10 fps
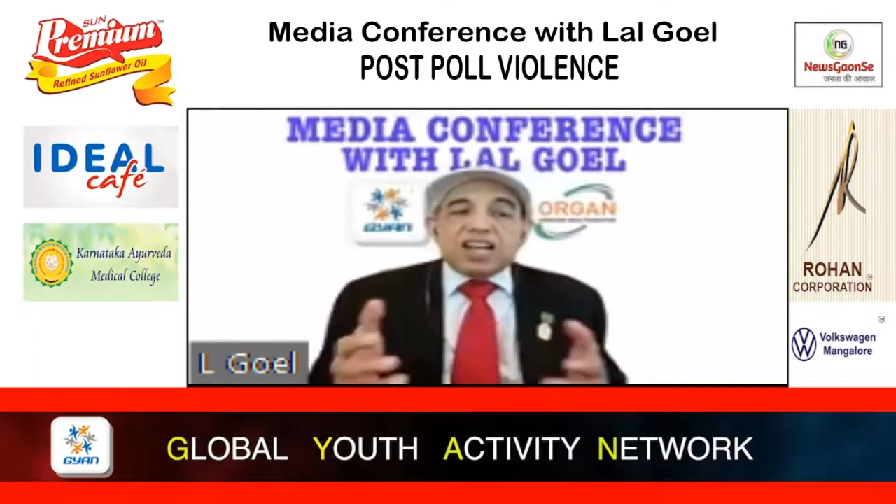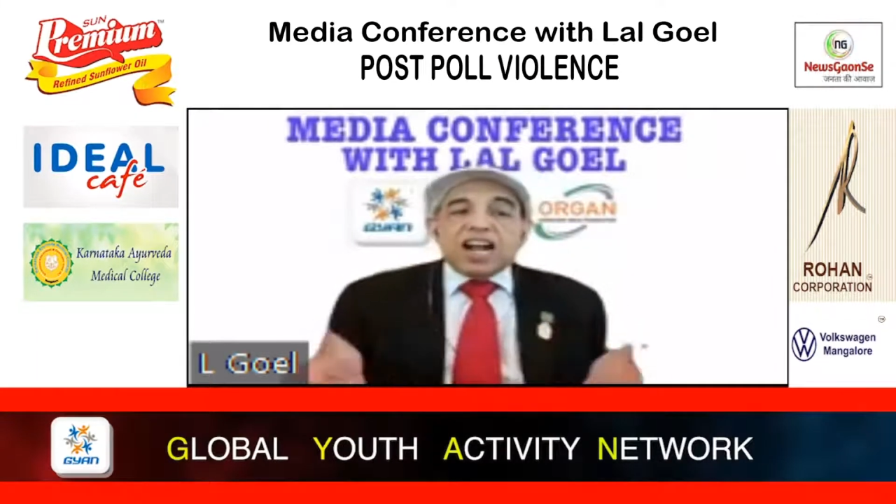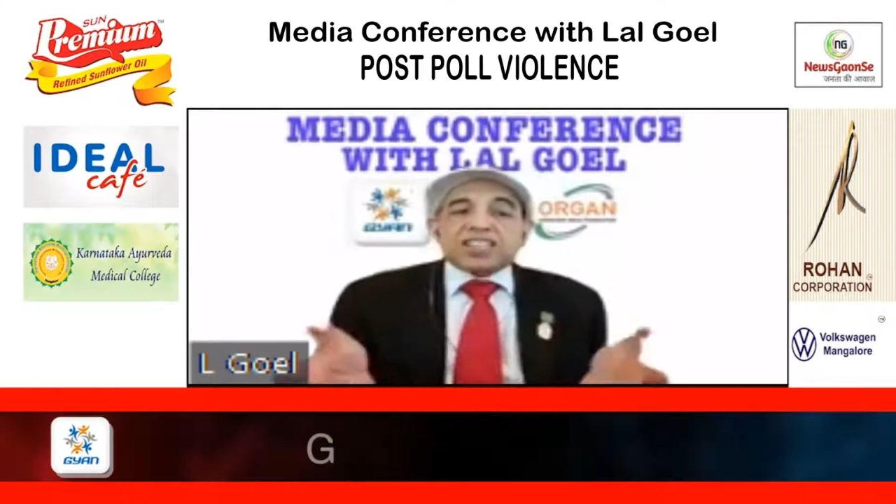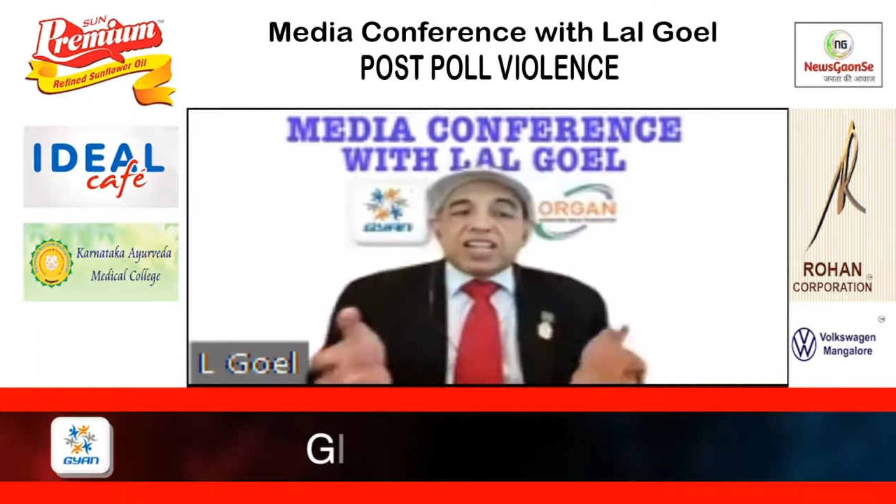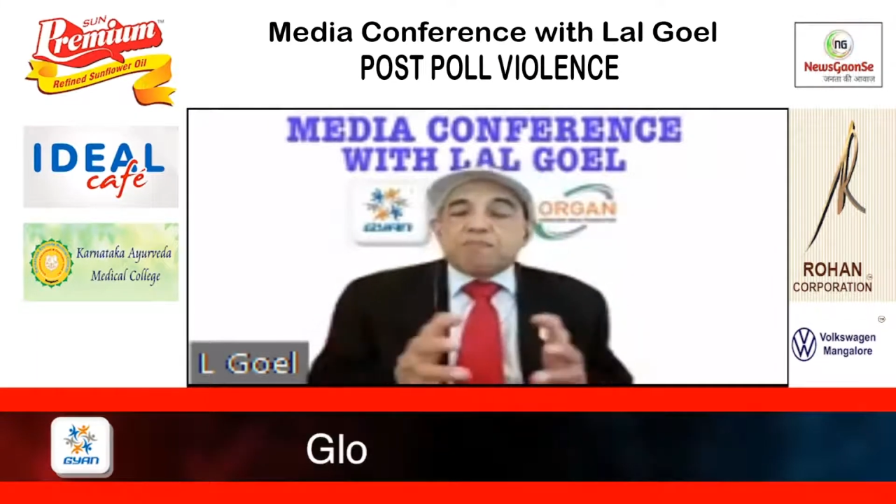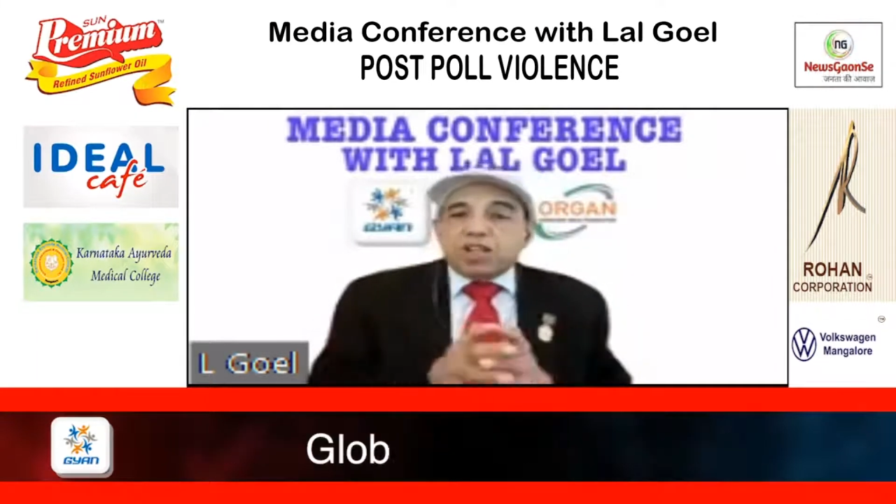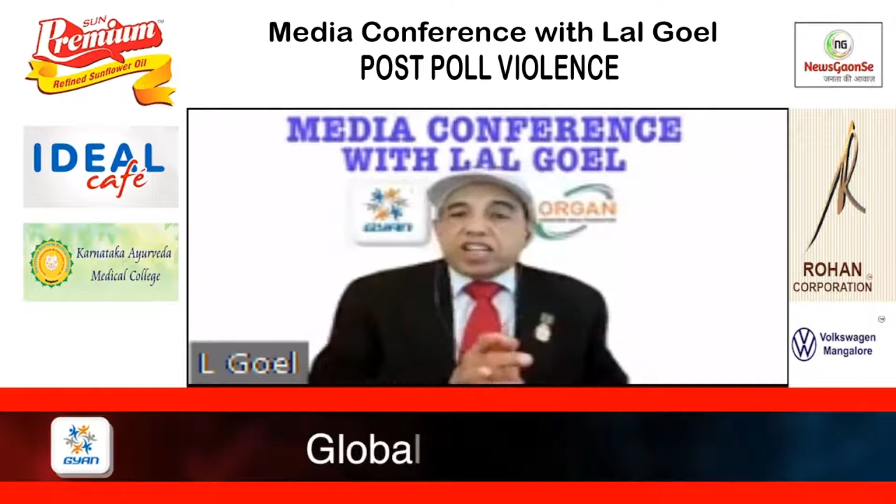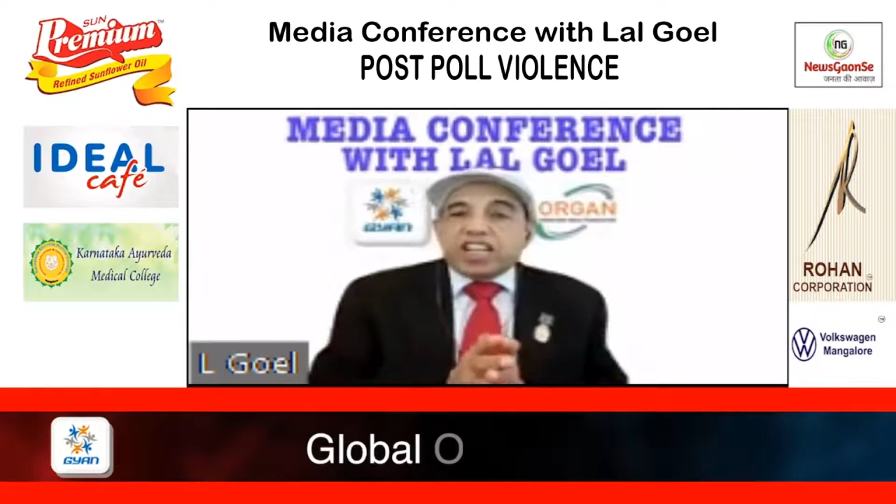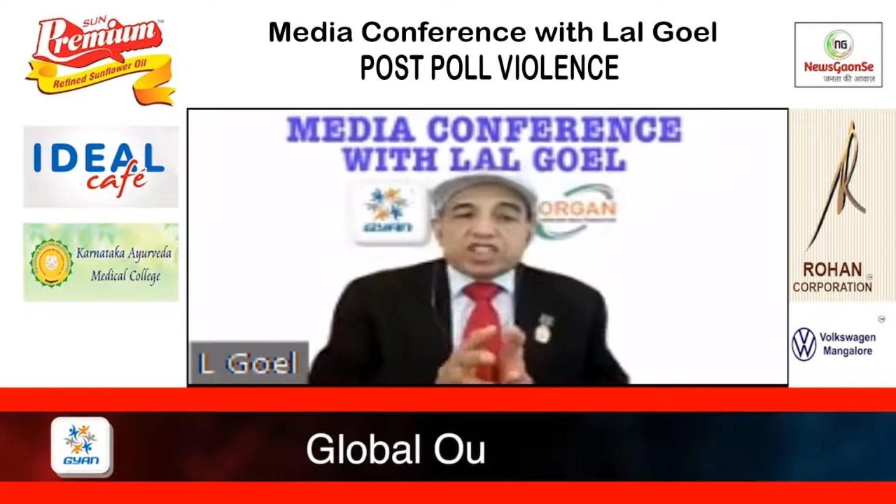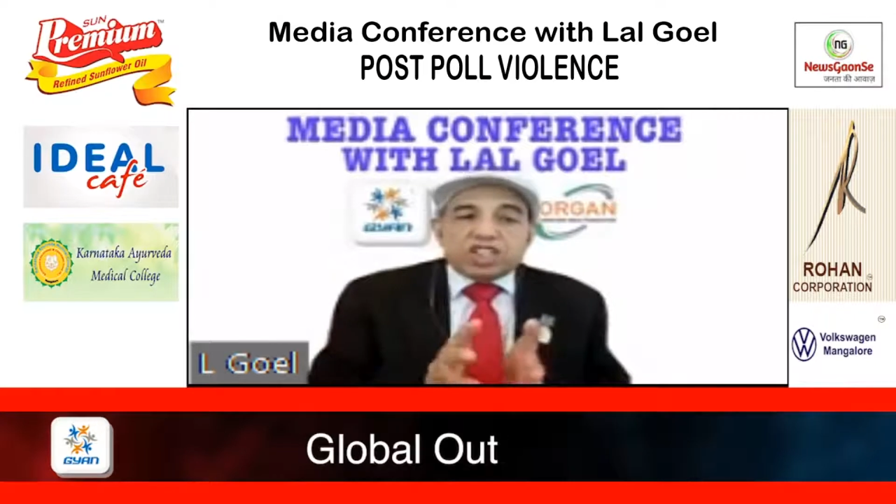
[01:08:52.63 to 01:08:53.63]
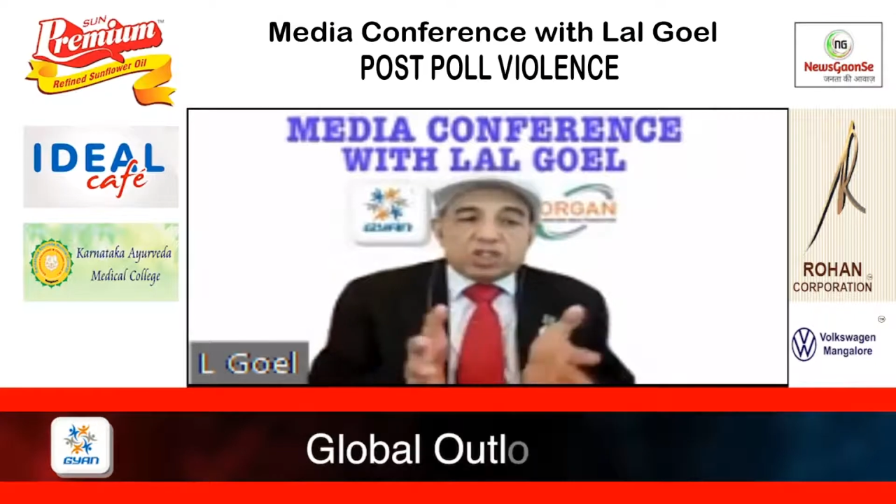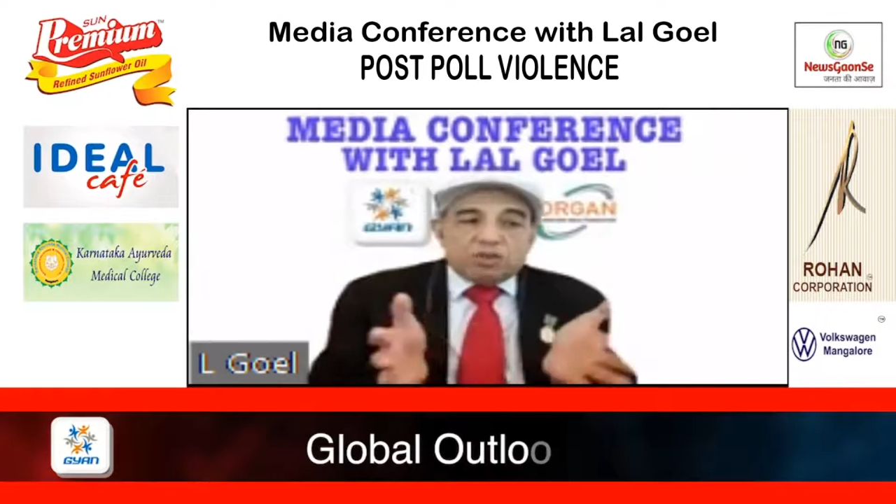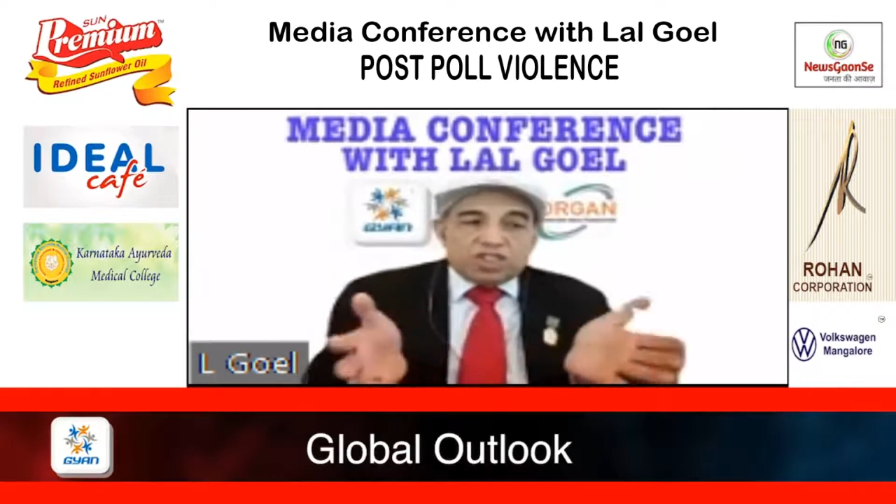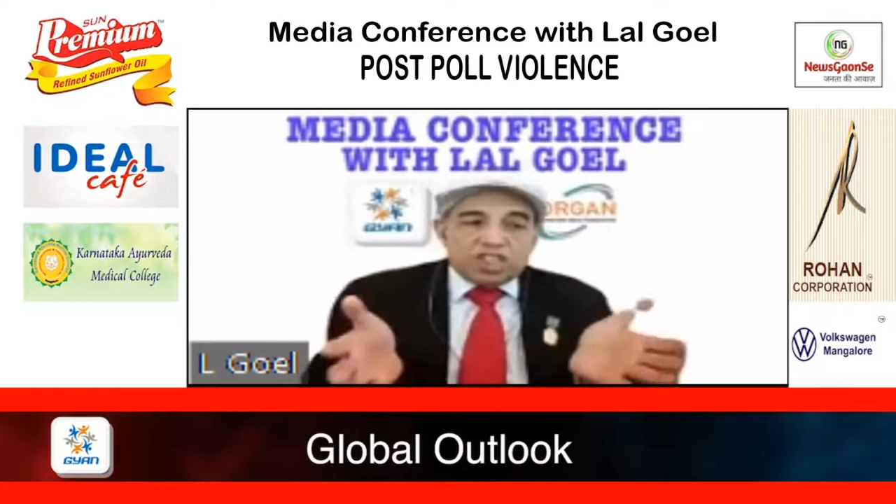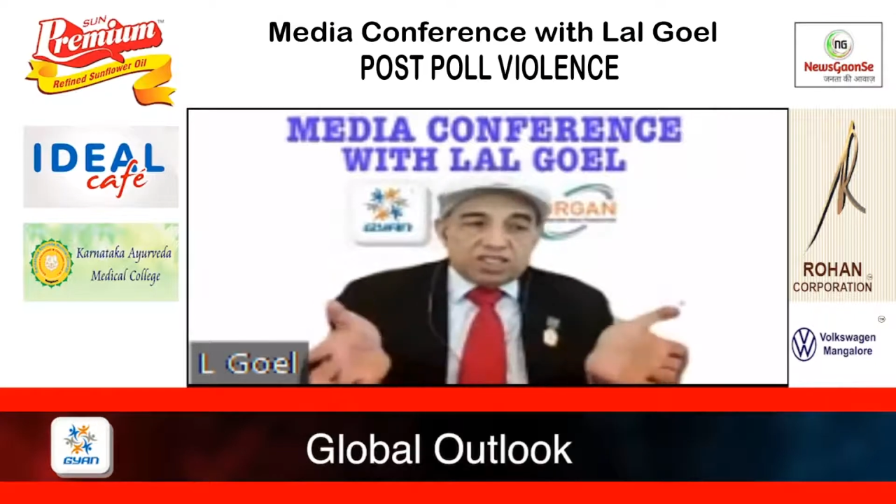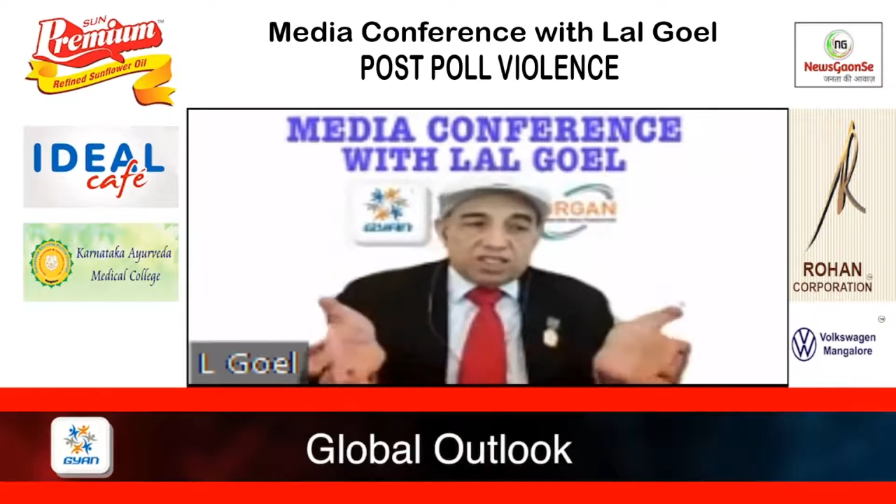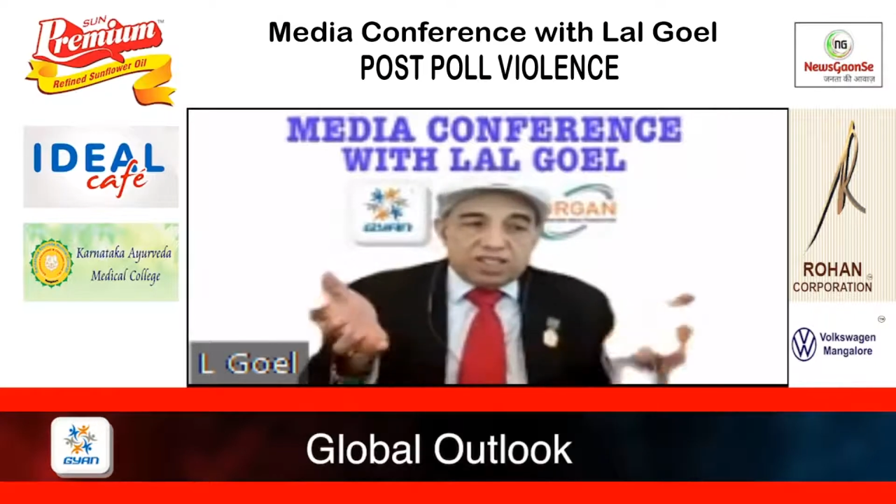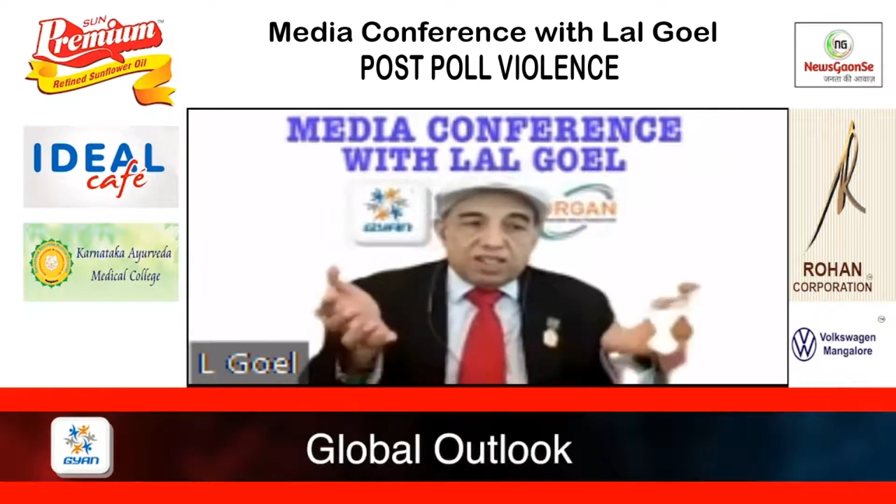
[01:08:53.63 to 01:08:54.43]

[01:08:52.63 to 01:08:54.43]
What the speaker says: larger implications of this